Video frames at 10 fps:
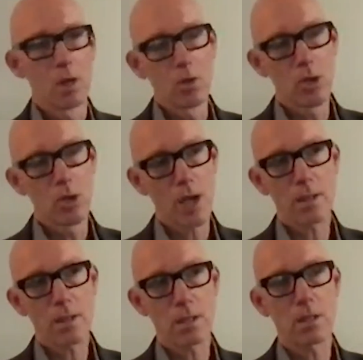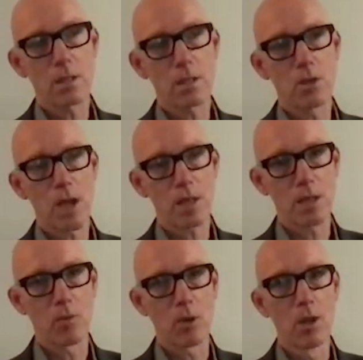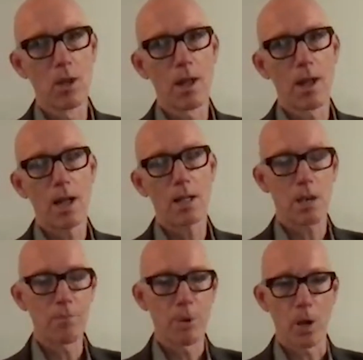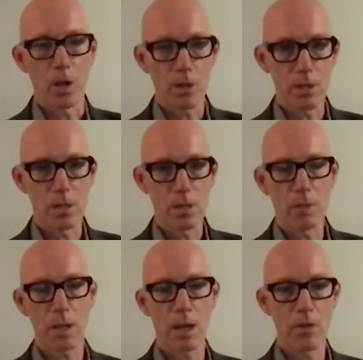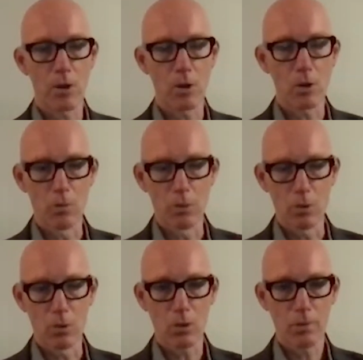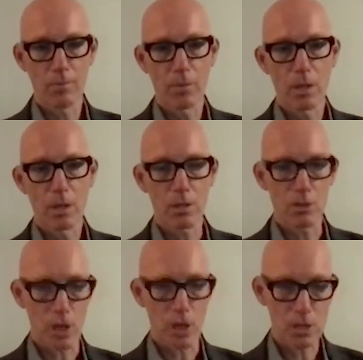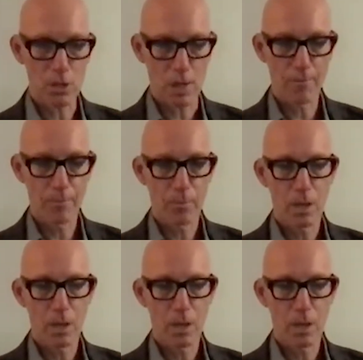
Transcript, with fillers: you can you can see well at some point there's going to be another global conjuncture